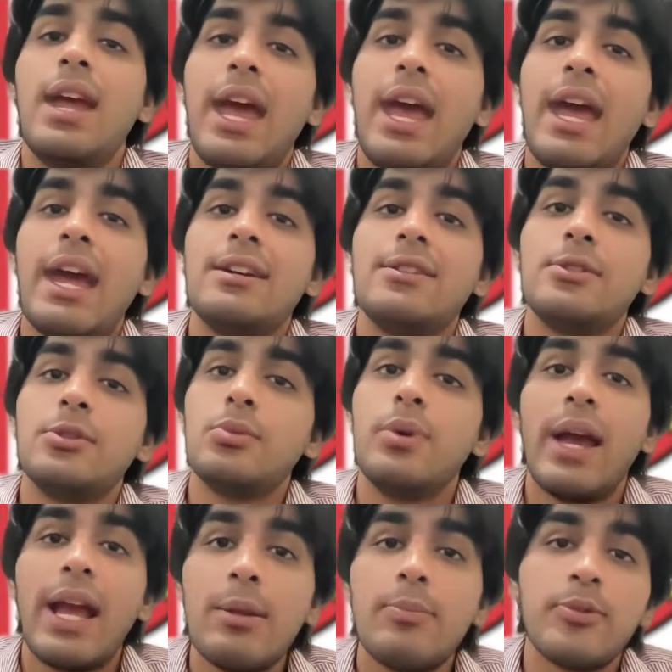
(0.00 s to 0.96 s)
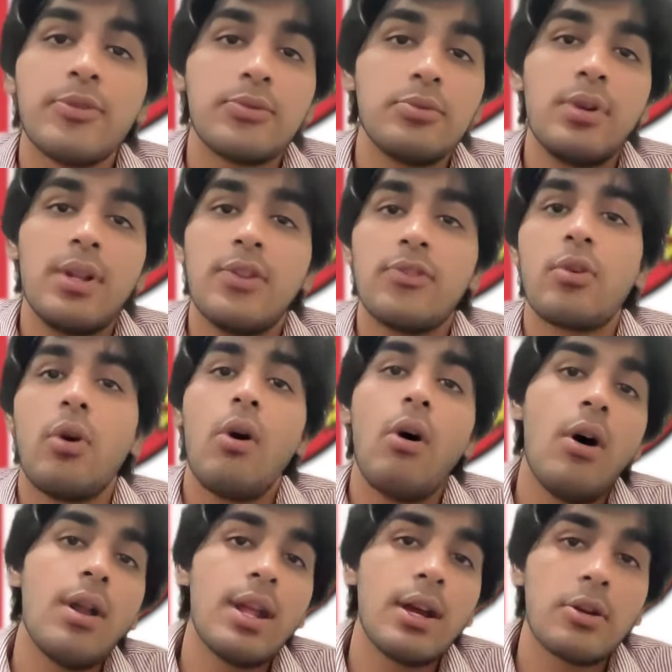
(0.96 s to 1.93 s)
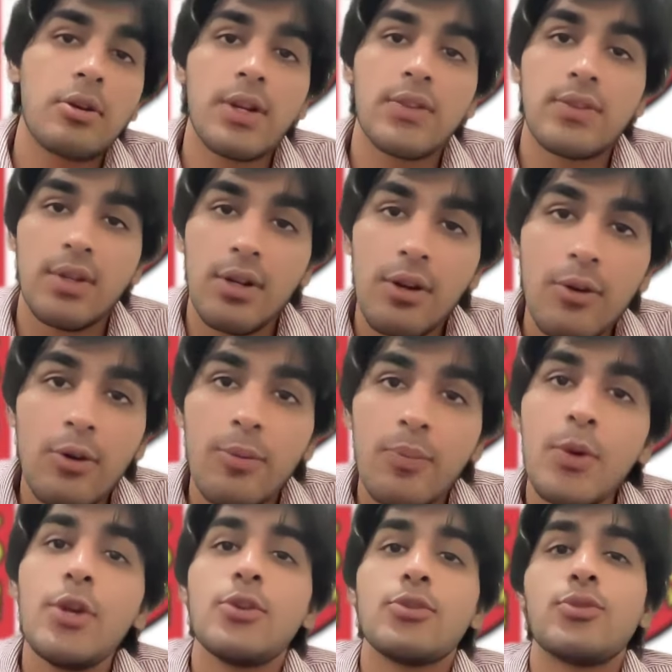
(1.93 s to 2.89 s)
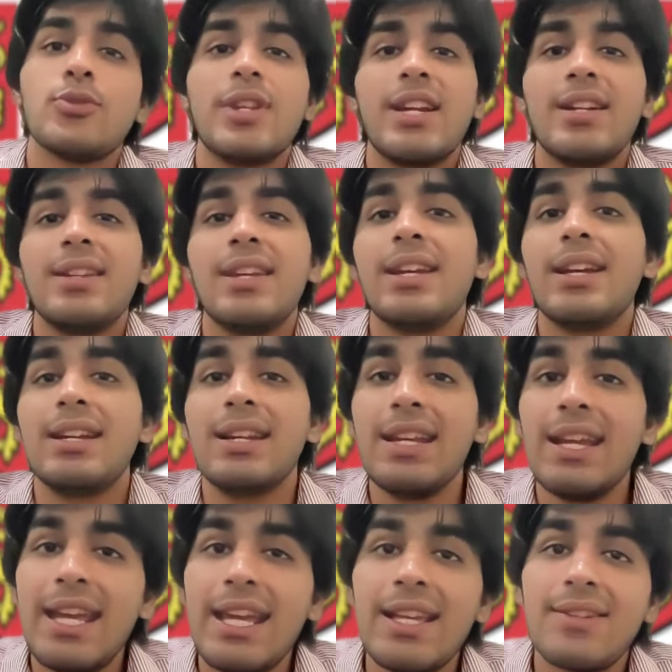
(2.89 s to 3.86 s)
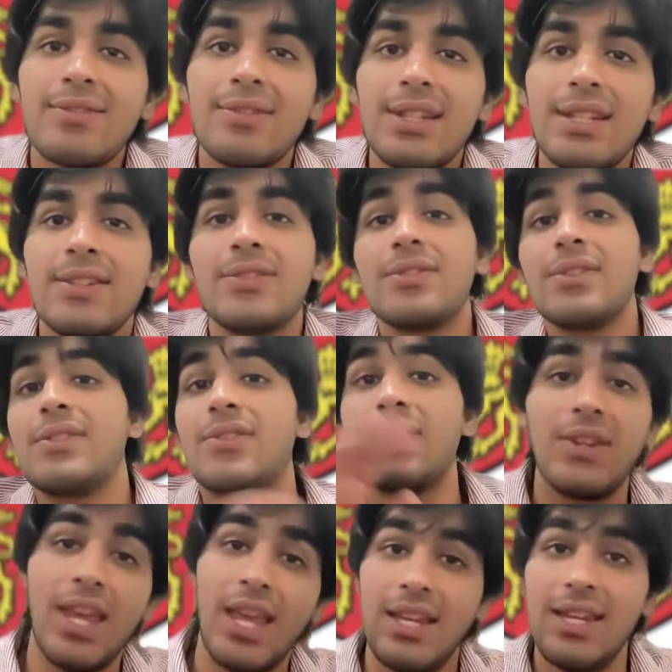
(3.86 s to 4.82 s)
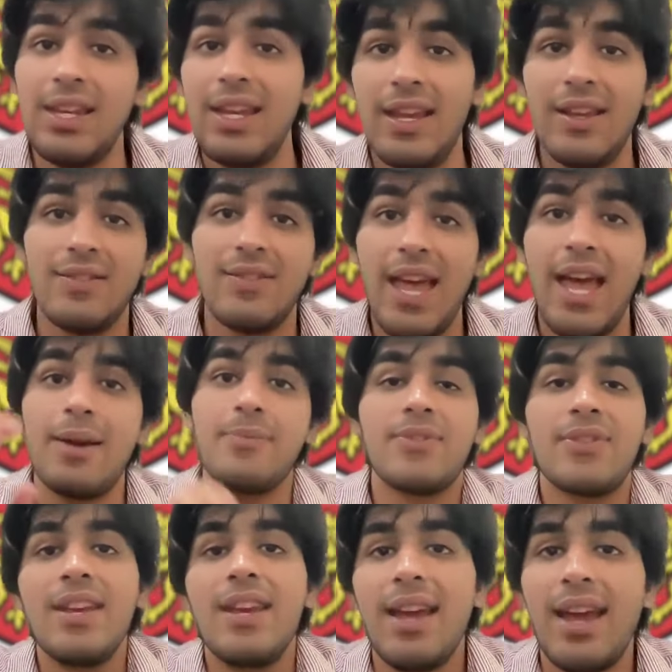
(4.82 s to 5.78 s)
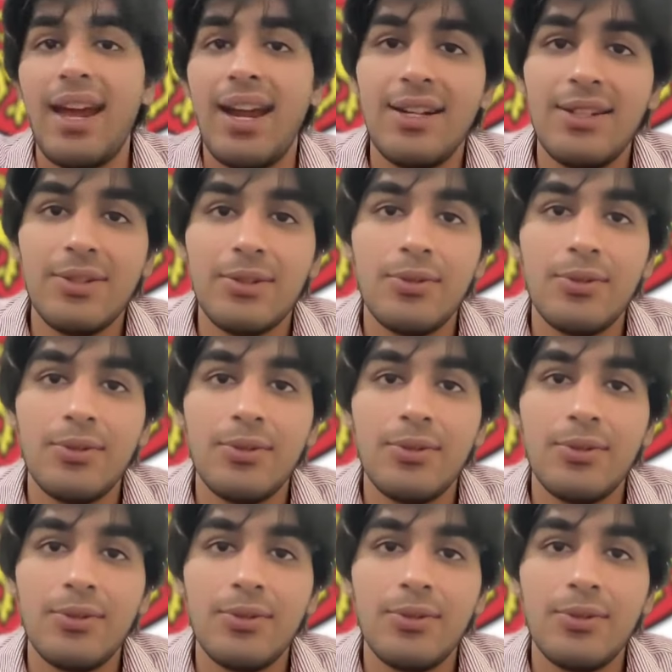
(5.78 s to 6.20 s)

and to help students all across the globe so that they can ace these scary exams and